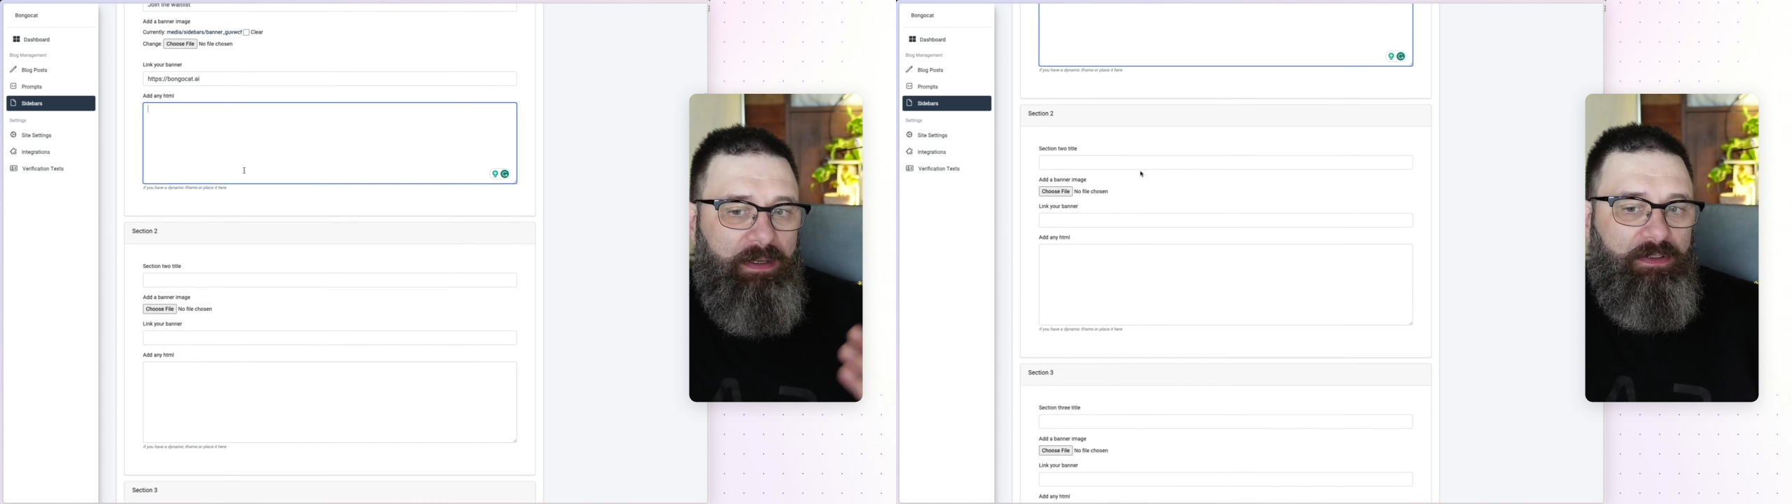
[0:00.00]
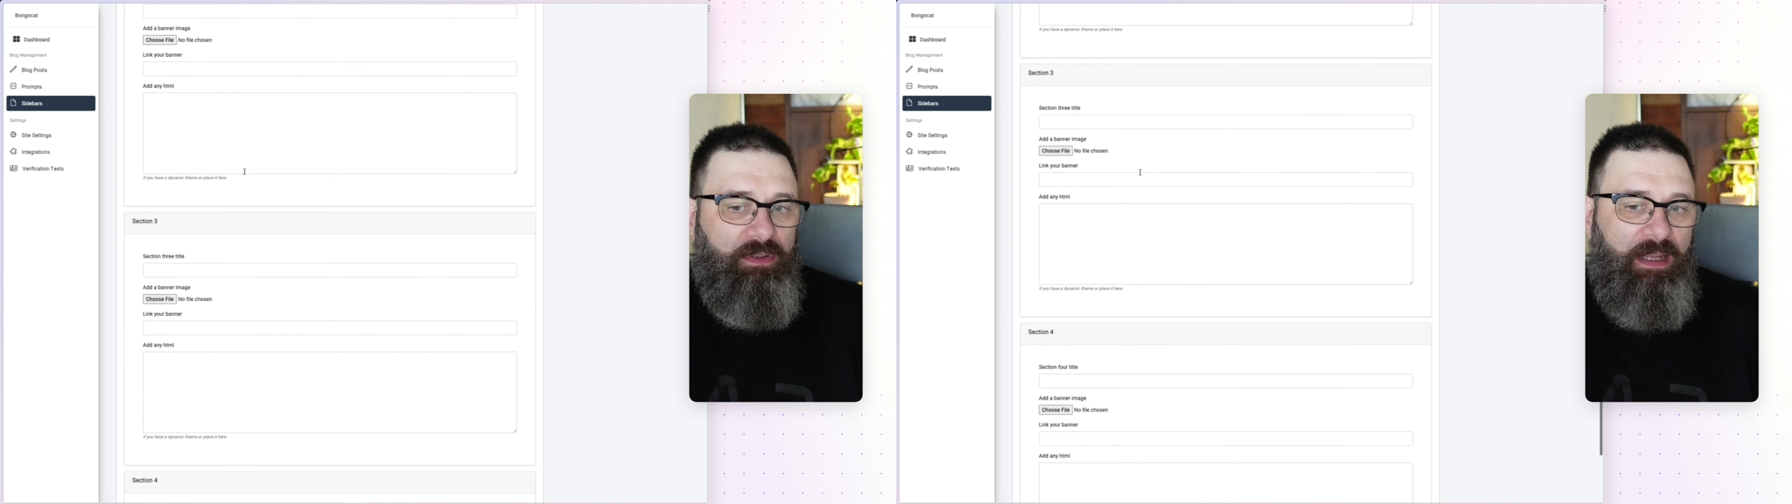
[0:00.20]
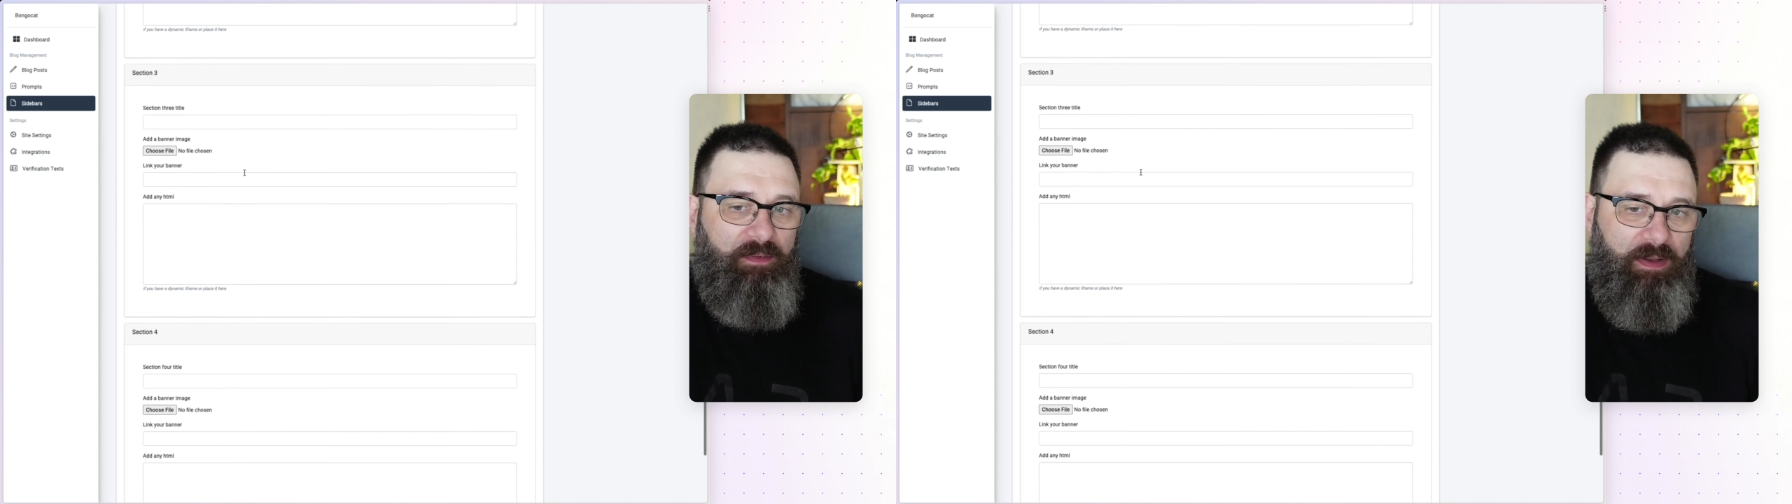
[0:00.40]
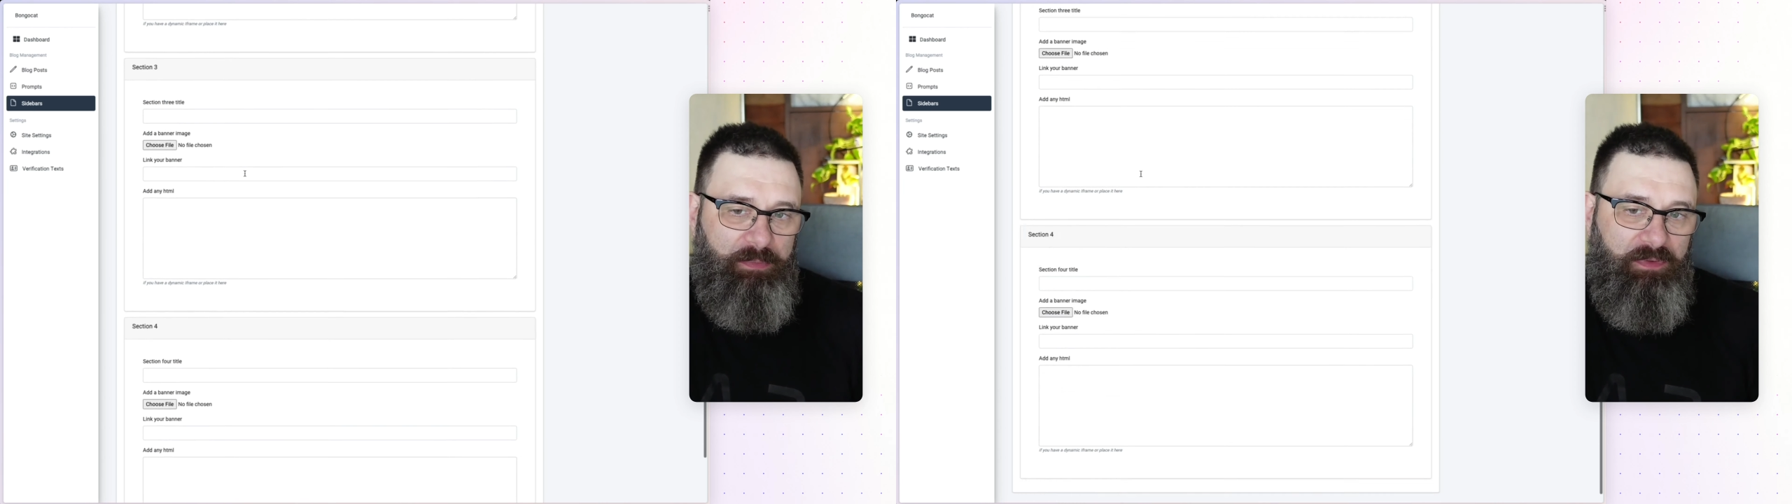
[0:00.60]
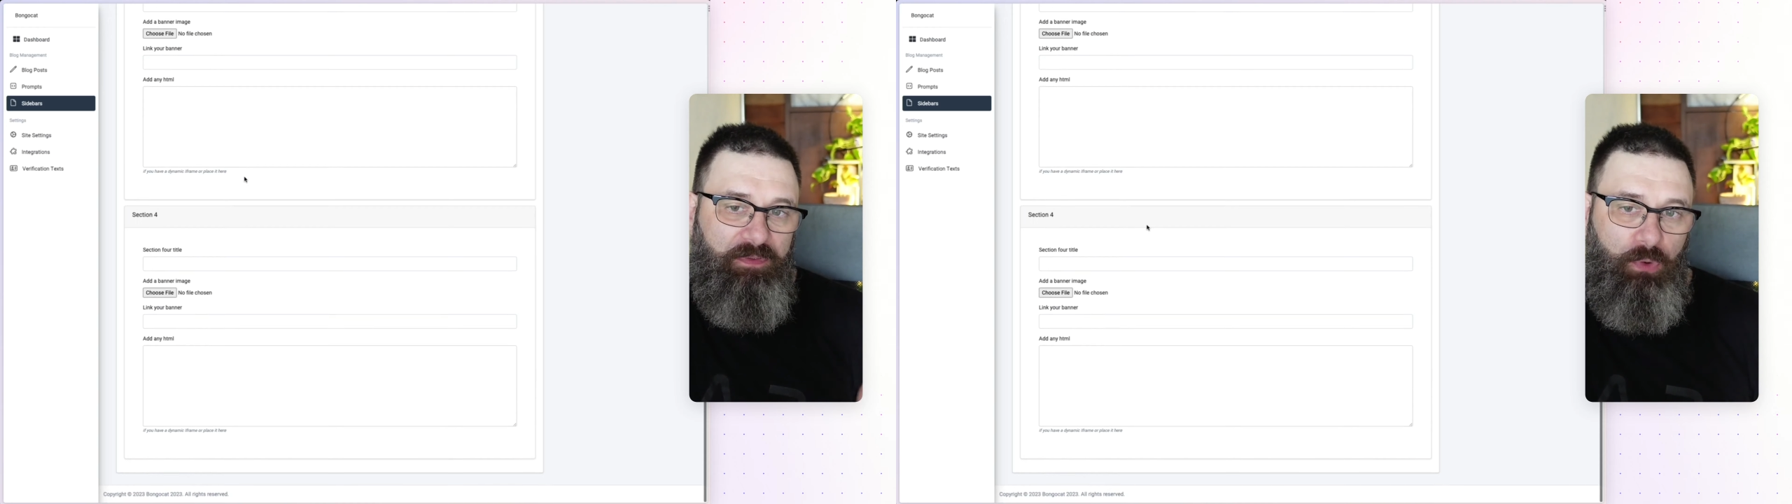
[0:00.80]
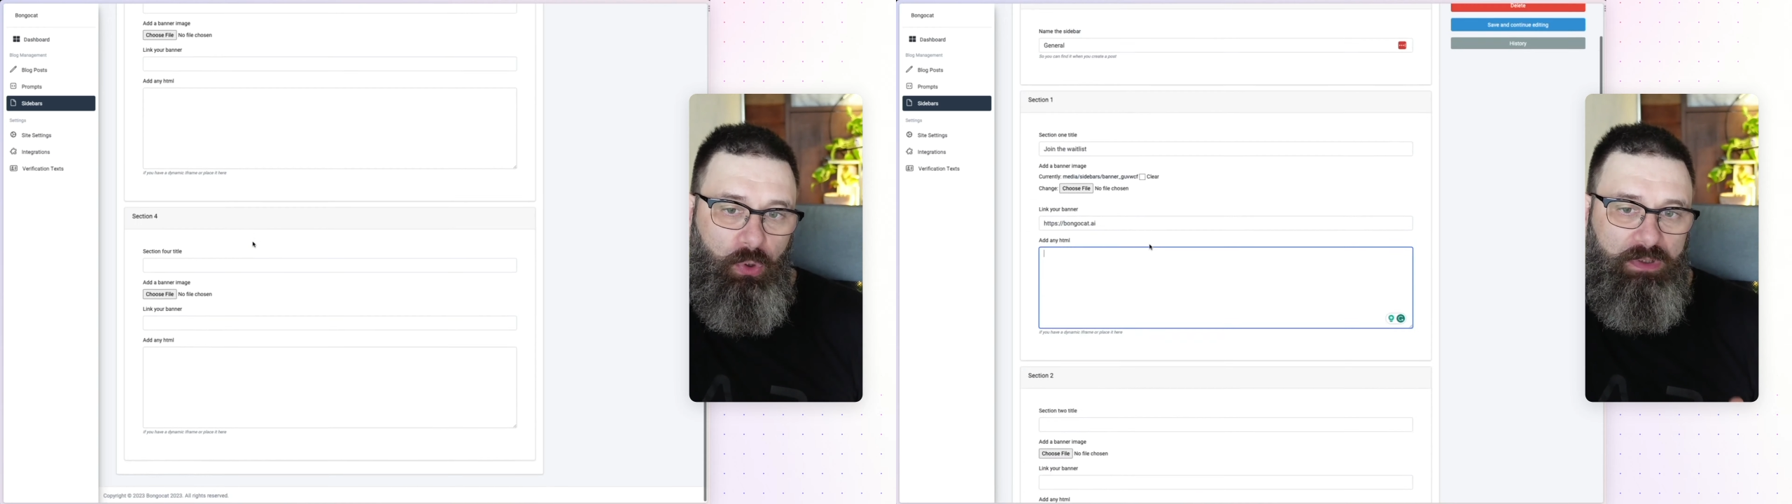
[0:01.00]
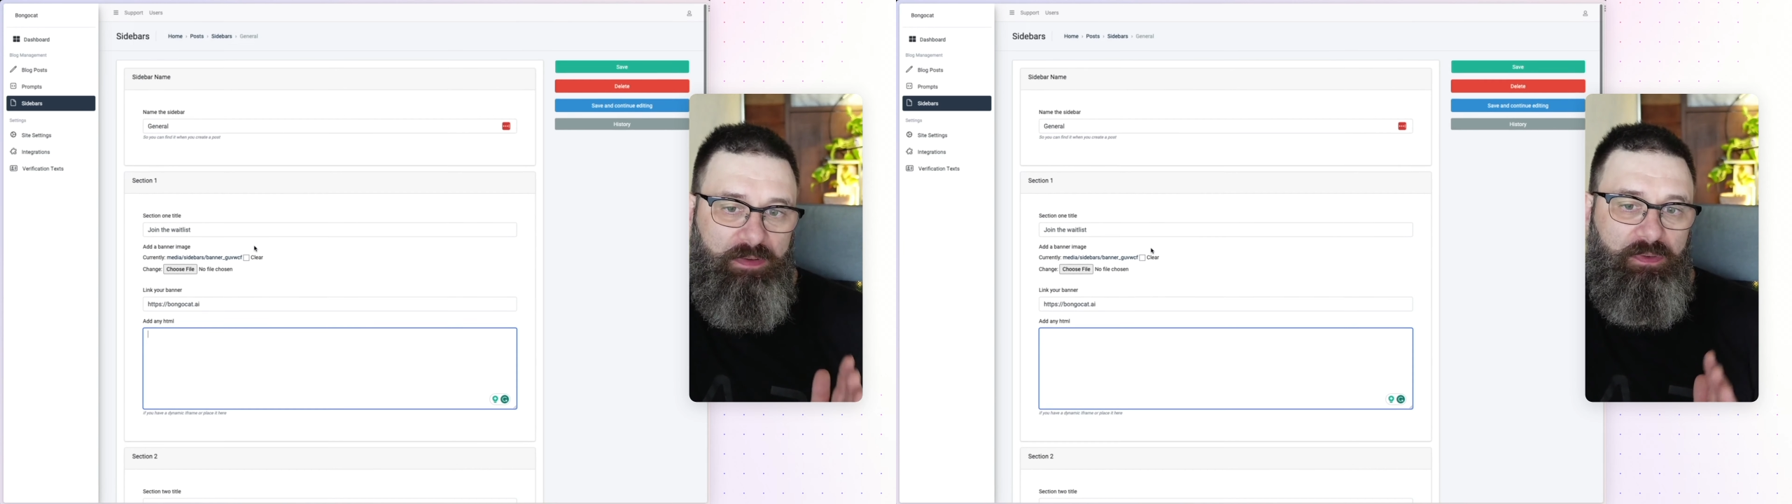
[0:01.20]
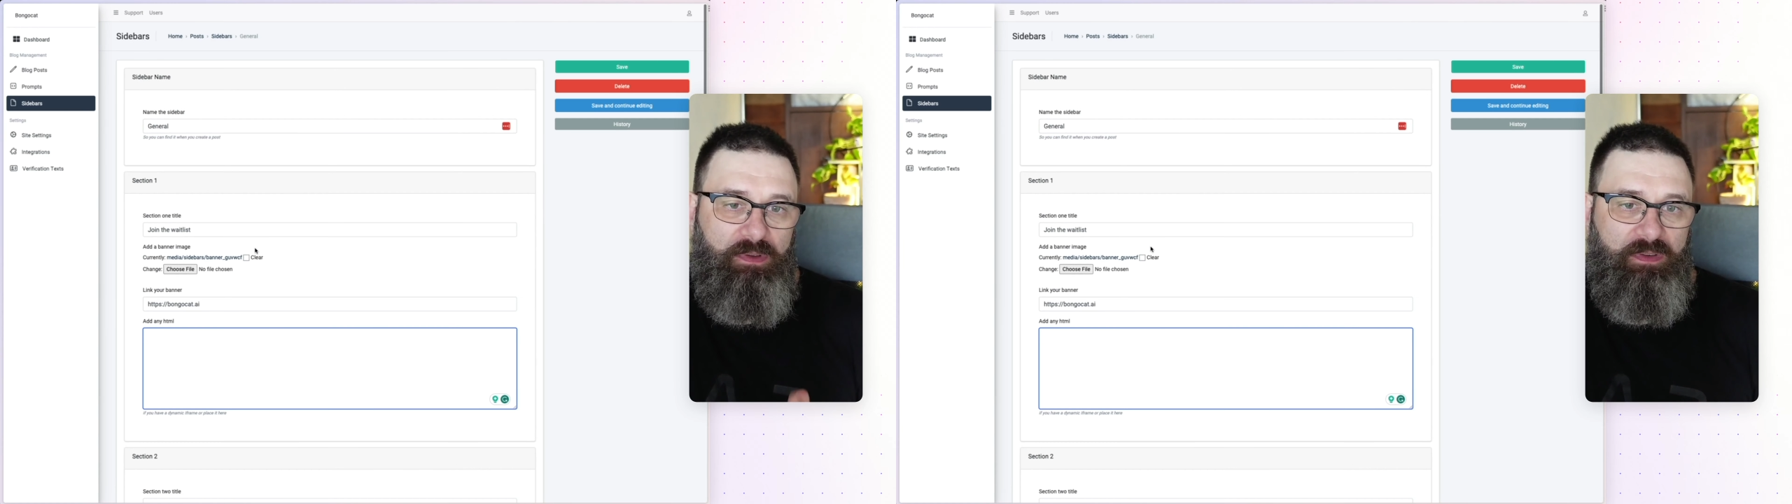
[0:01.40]
and you can have up to 4
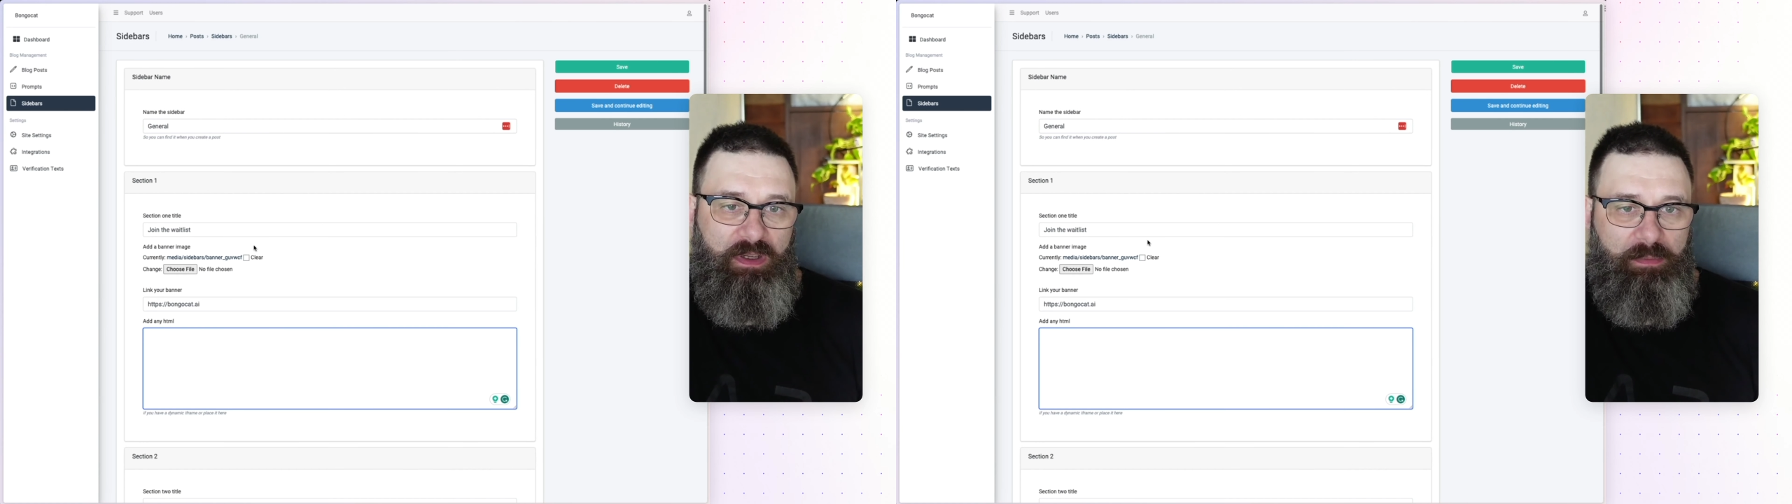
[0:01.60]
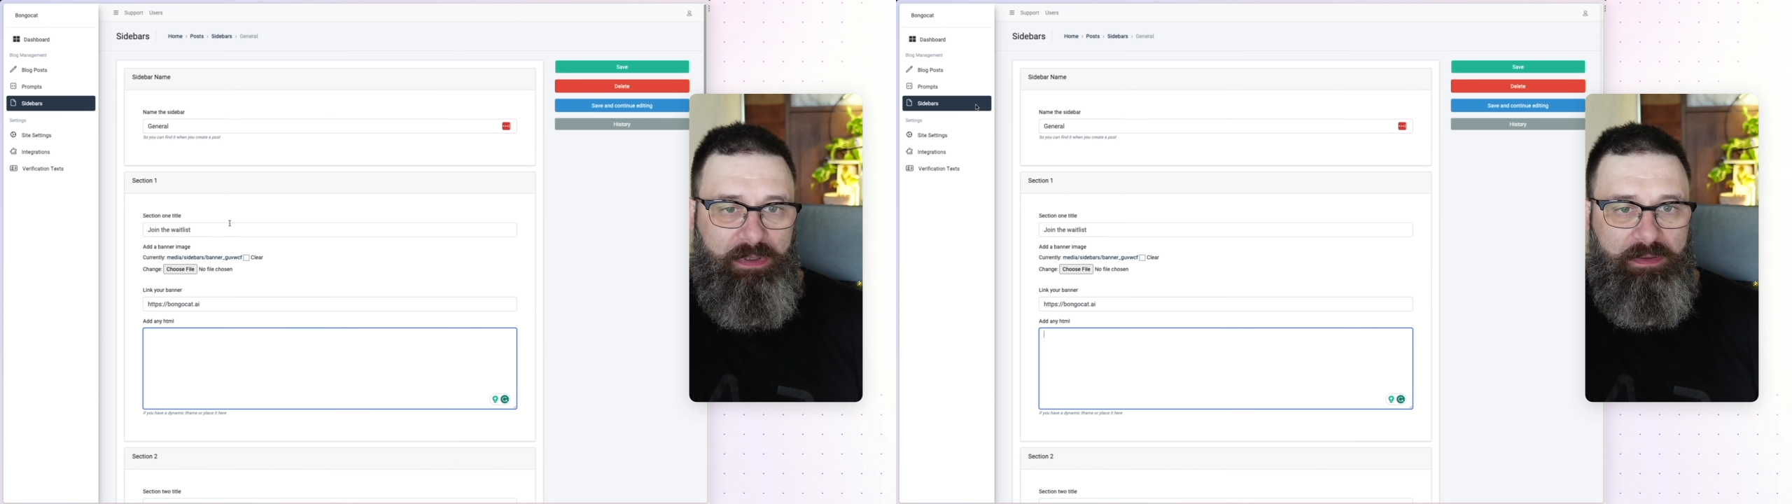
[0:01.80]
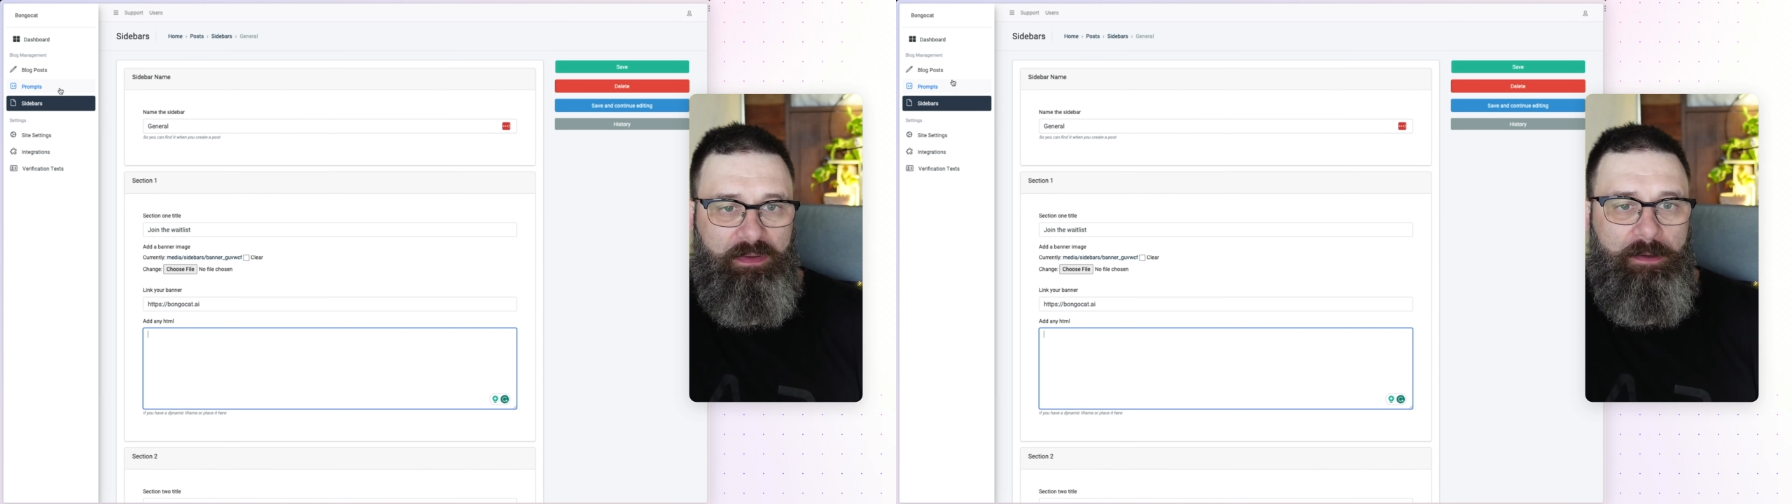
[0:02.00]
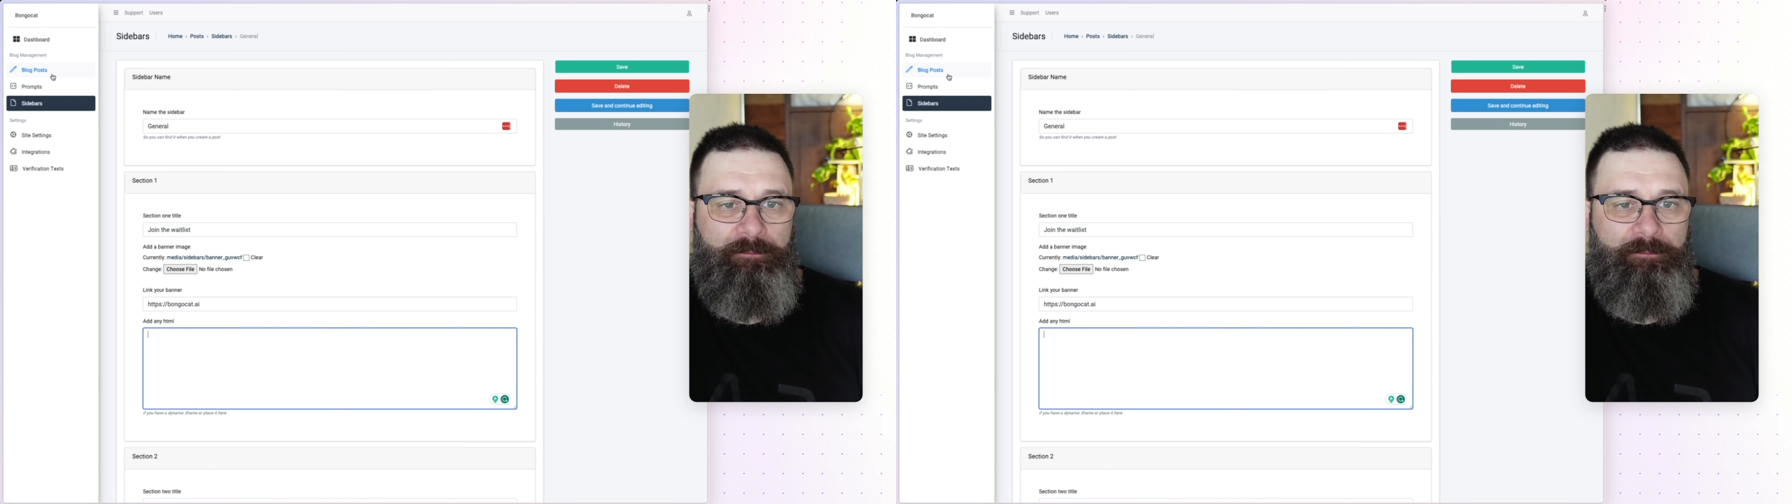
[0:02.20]
different sidebars.